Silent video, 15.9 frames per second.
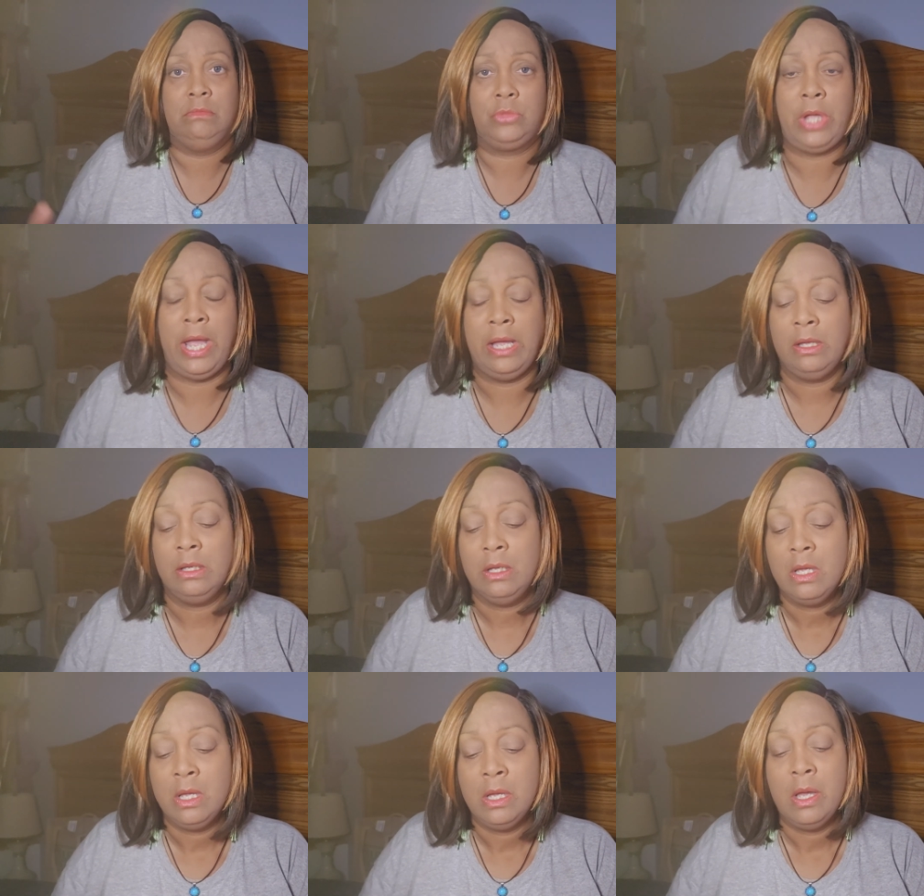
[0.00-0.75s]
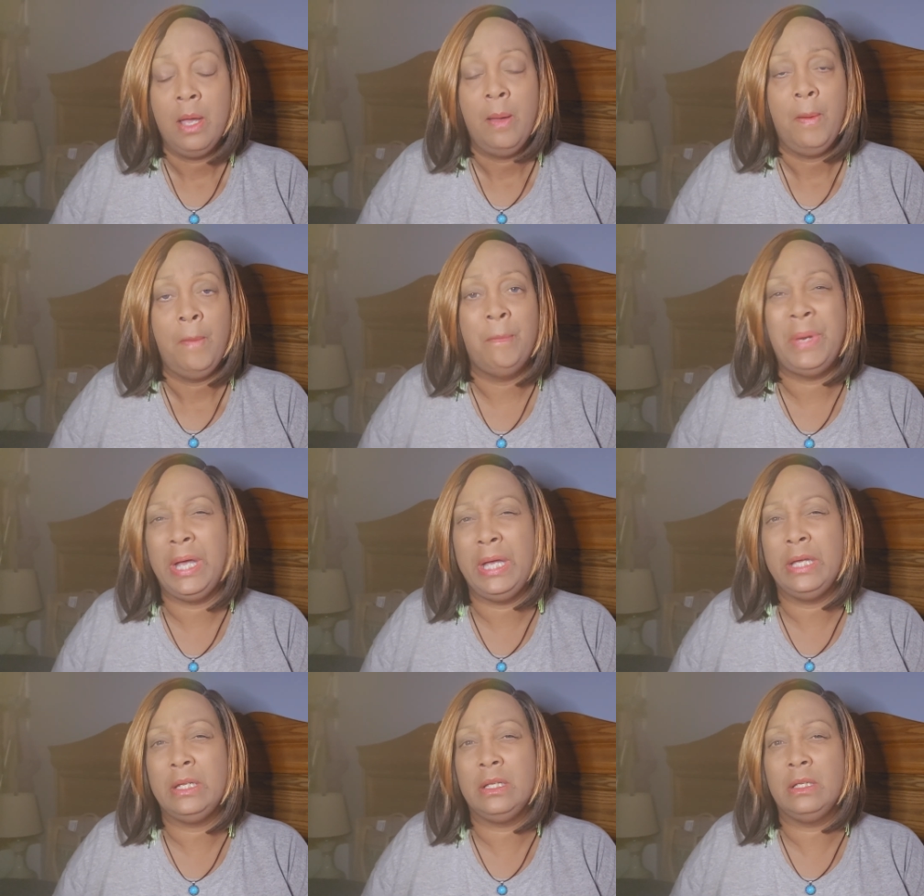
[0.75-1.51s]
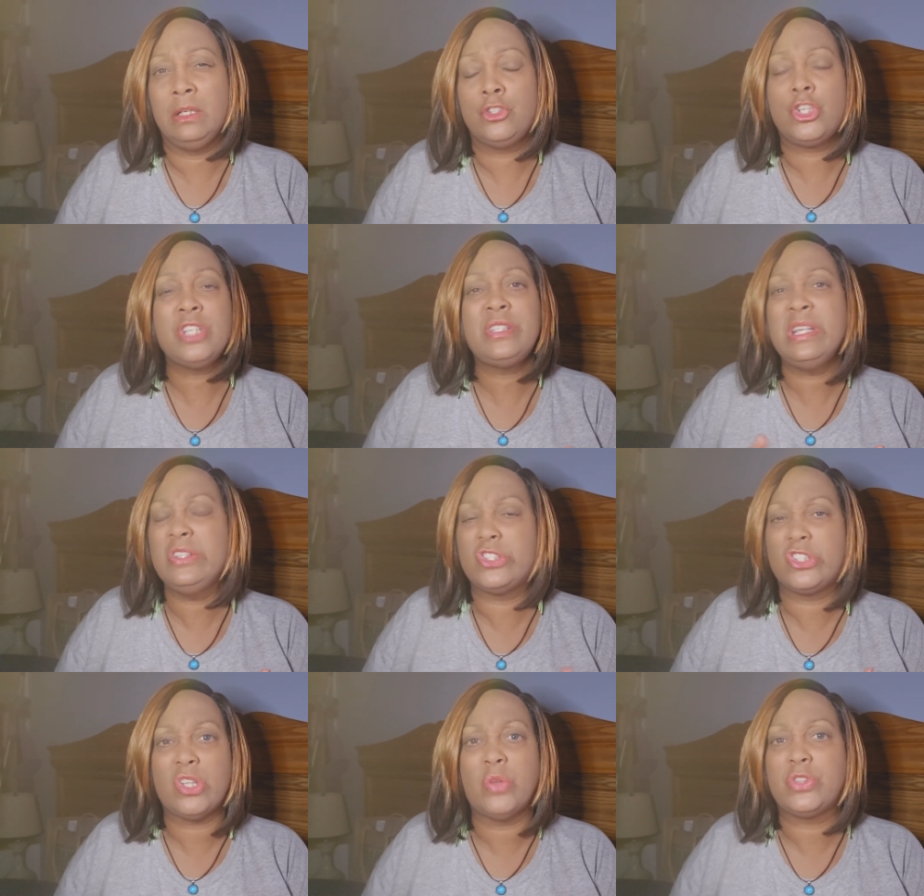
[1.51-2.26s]
Okay, but just
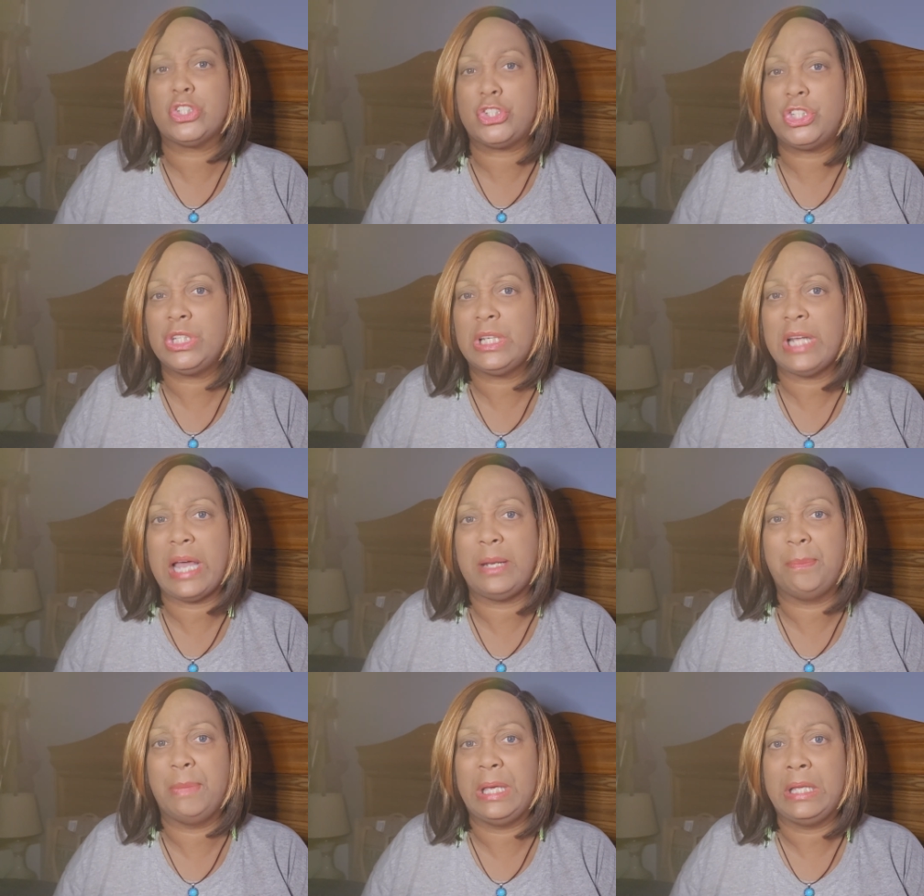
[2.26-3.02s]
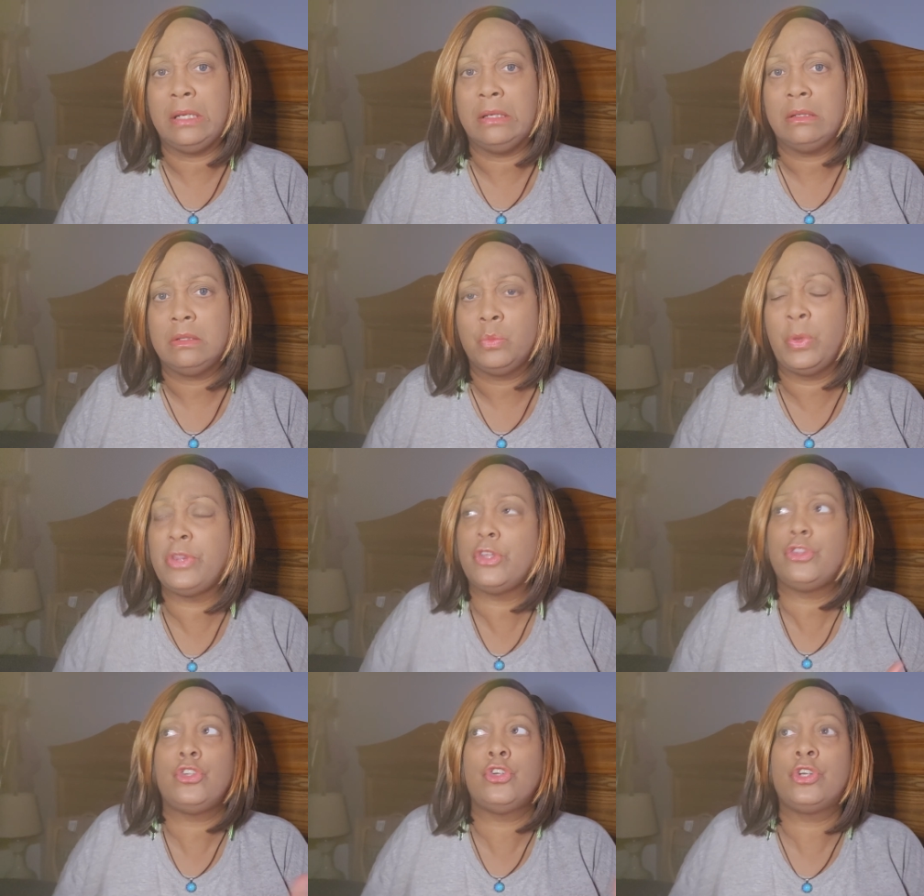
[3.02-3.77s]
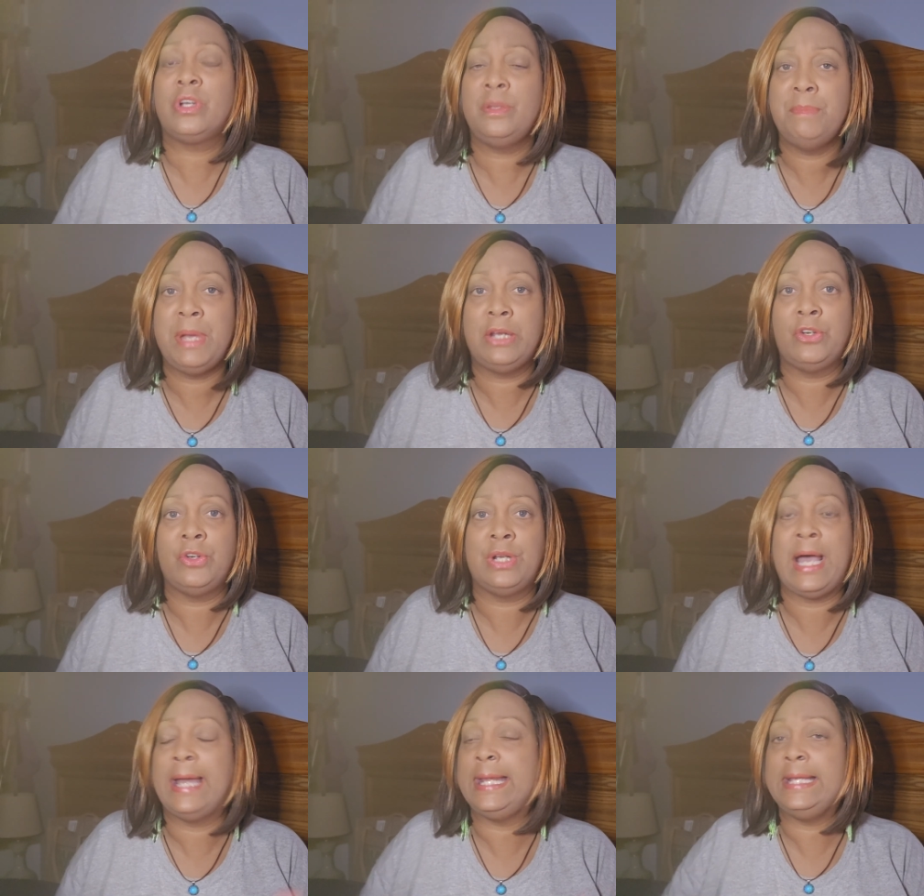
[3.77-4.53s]
insult the shit out of men, whether they're good men or
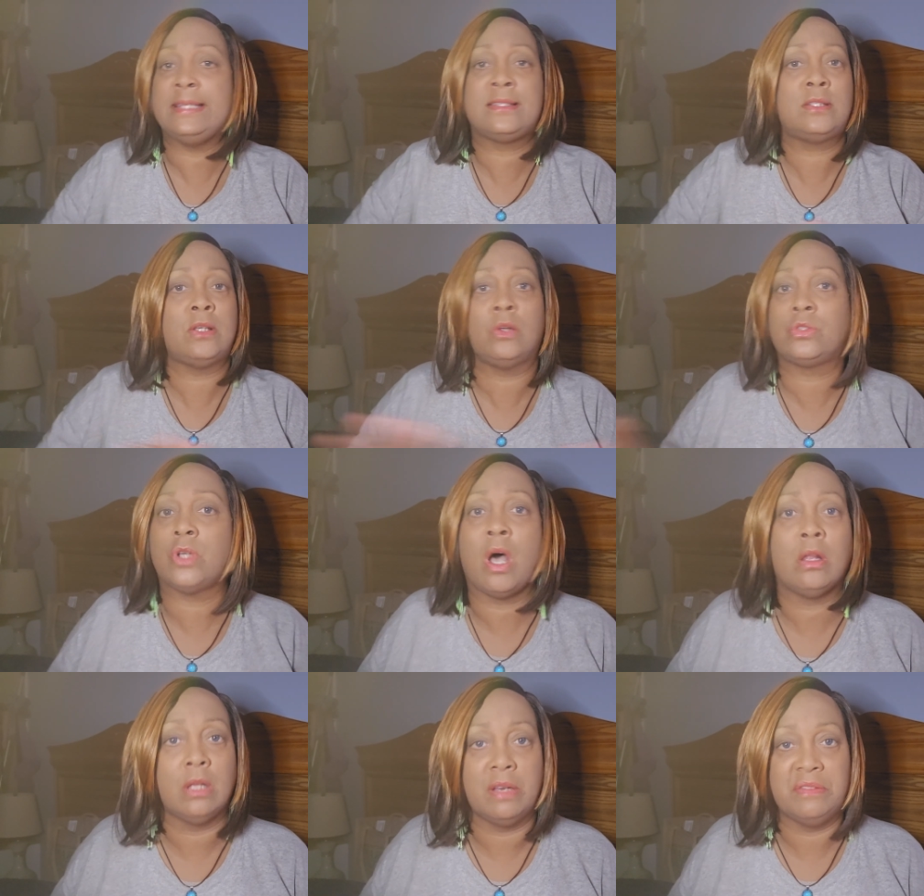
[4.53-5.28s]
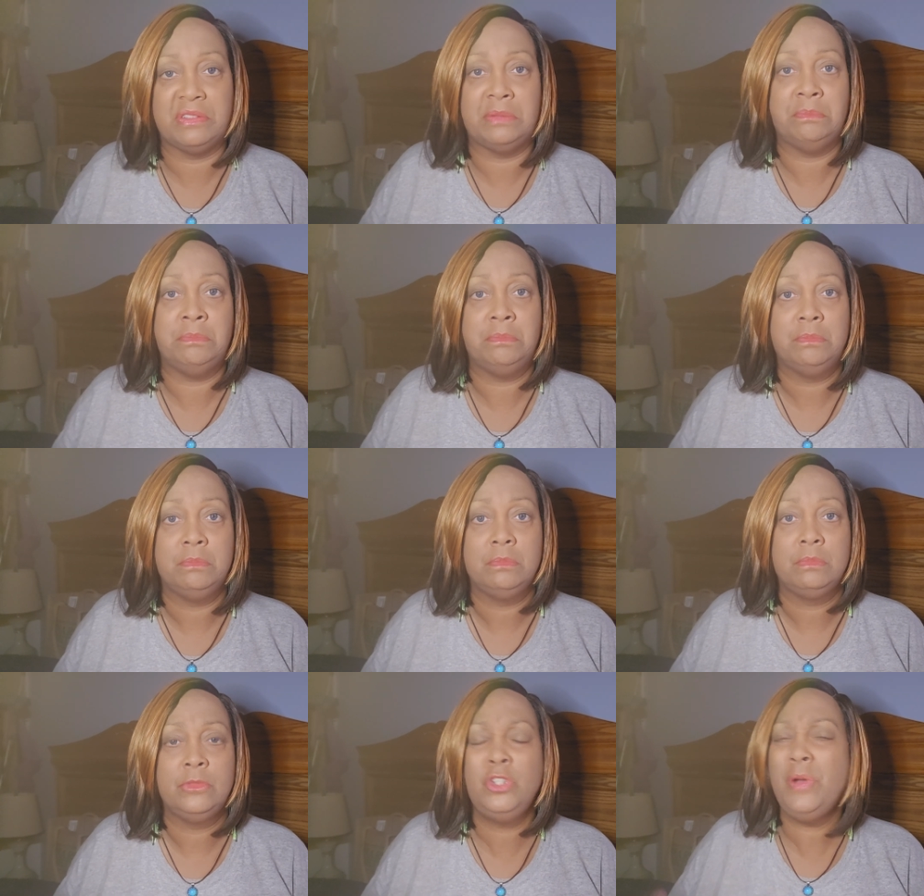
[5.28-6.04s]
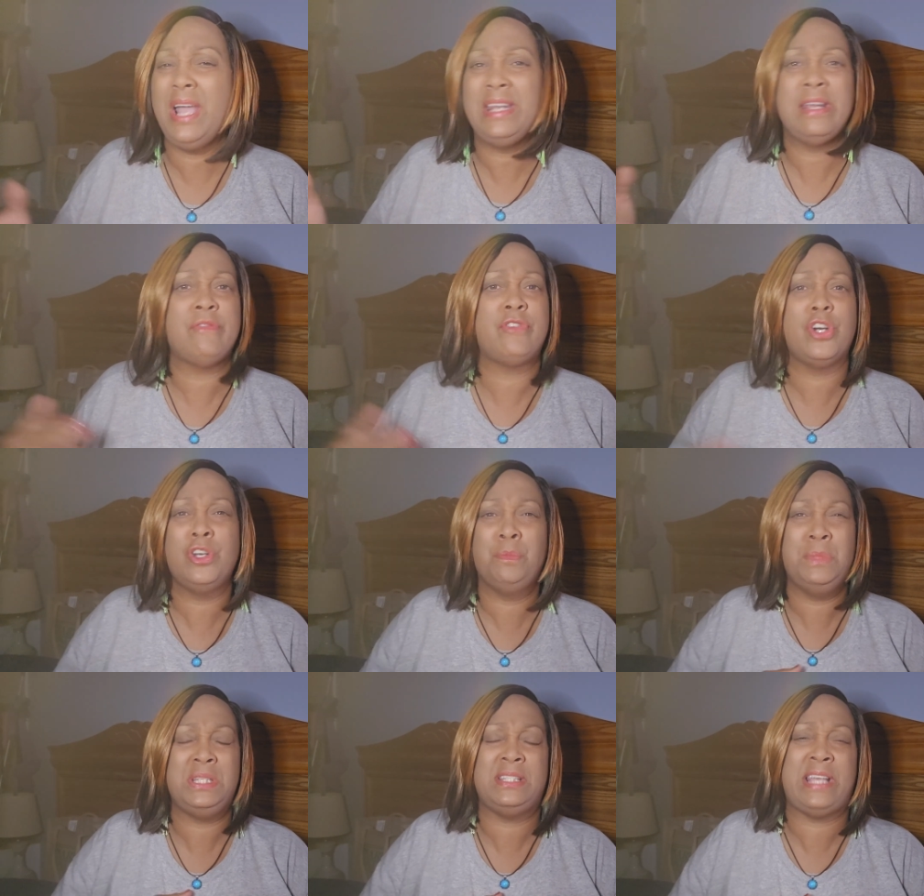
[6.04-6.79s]
not. Insult all of them. You ain't never
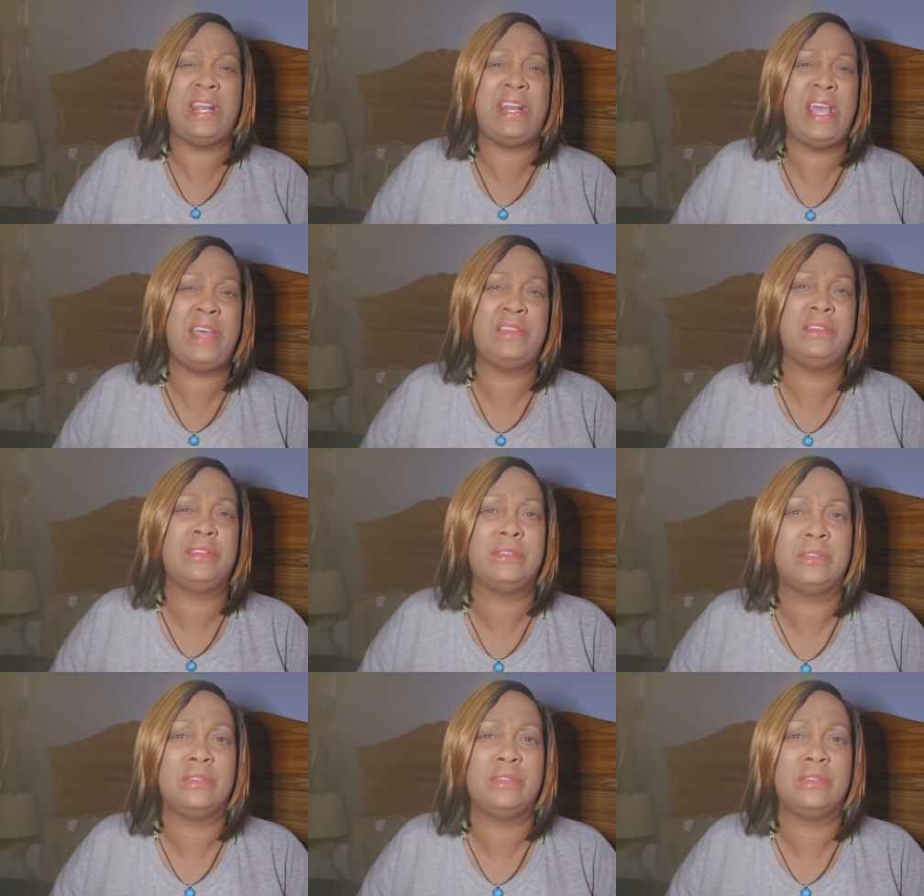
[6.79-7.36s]
heard me say that,